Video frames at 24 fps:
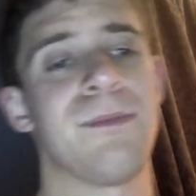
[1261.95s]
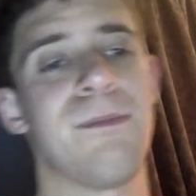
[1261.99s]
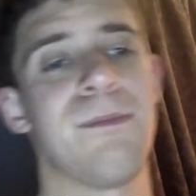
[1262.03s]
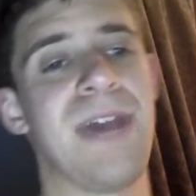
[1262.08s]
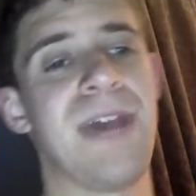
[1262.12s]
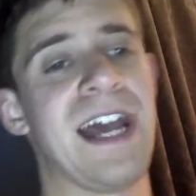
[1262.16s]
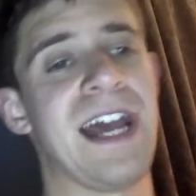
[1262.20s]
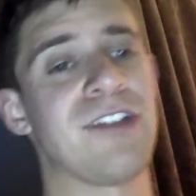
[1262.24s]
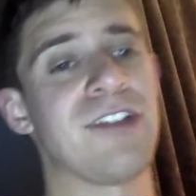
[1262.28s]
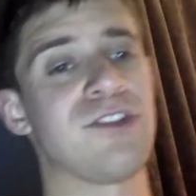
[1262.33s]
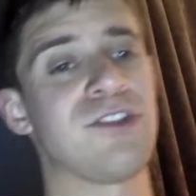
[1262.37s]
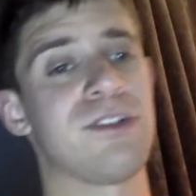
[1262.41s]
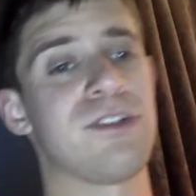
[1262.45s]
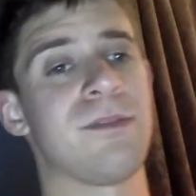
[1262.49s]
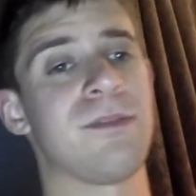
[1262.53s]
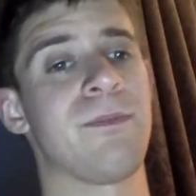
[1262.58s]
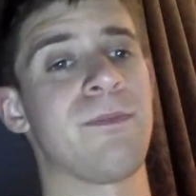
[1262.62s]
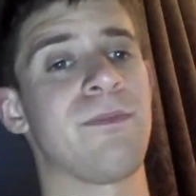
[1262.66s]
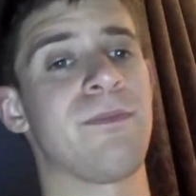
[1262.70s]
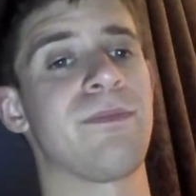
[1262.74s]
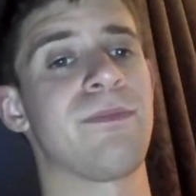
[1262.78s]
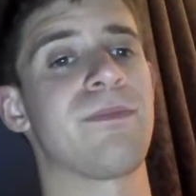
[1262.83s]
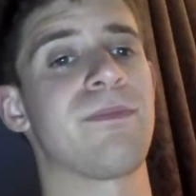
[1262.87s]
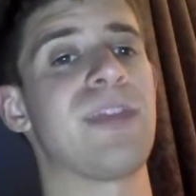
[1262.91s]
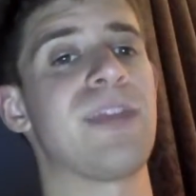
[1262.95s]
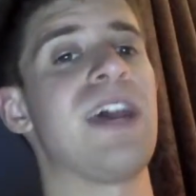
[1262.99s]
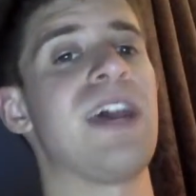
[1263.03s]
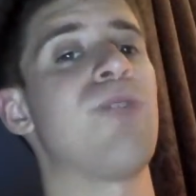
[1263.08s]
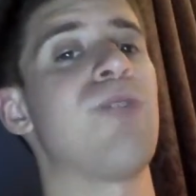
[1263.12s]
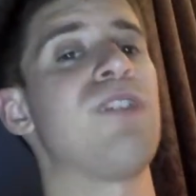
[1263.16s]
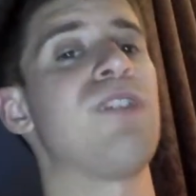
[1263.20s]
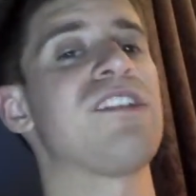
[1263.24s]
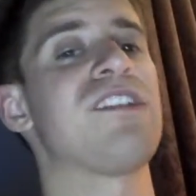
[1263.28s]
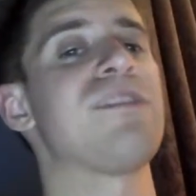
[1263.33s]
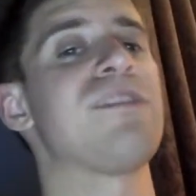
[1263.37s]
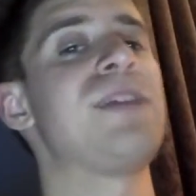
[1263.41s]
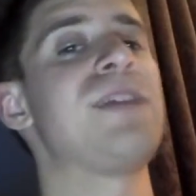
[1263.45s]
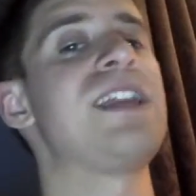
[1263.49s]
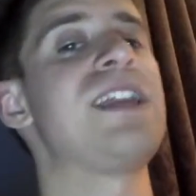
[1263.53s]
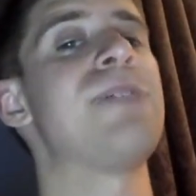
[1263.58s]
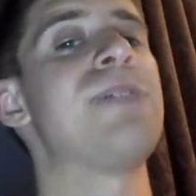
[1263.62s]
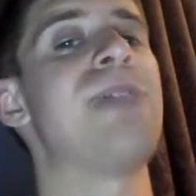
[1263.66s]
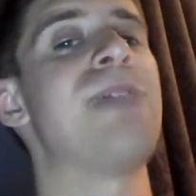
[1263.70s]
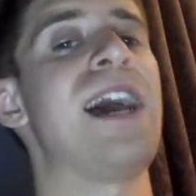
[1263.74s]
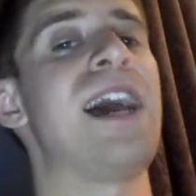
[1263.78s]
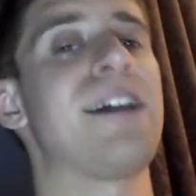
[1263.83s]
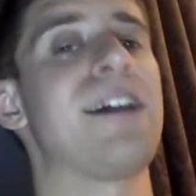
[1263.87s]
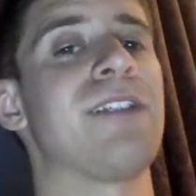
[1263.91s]
match at WrestleMania
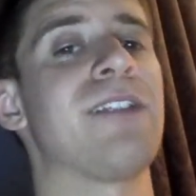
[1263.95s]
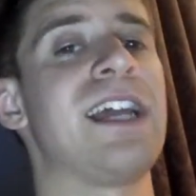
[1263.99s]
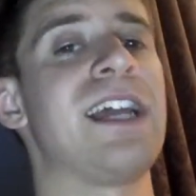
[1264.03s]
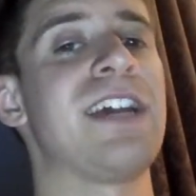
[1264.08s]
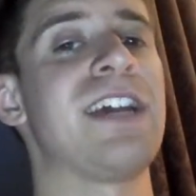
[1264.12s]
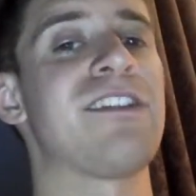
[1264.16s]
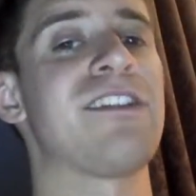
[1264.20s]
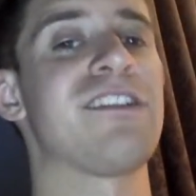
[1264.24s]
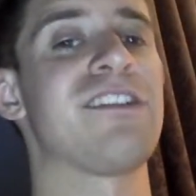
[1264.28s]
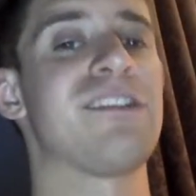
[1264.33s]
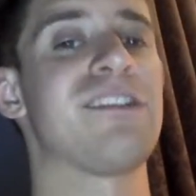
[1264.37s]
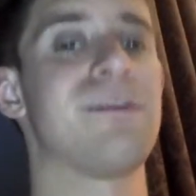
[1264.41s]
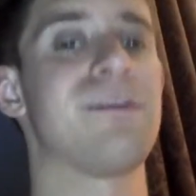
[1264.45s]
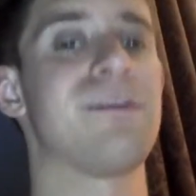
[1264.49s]
Backlash.